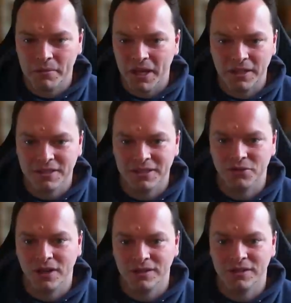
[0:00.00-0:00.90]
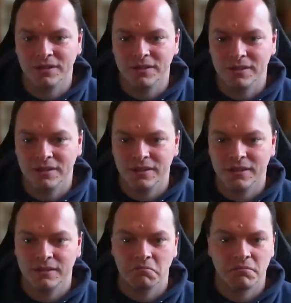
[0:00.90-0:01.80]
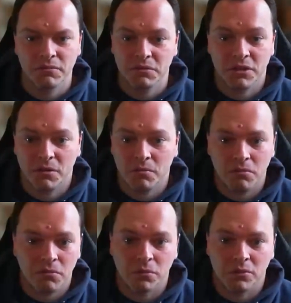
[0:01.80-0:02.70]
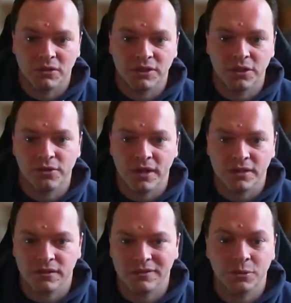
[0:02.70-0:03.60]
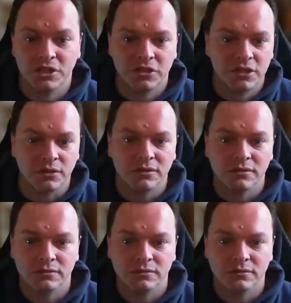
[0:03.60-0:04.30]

application has crashed"? You say, "Well, what's the crash? What did you do?"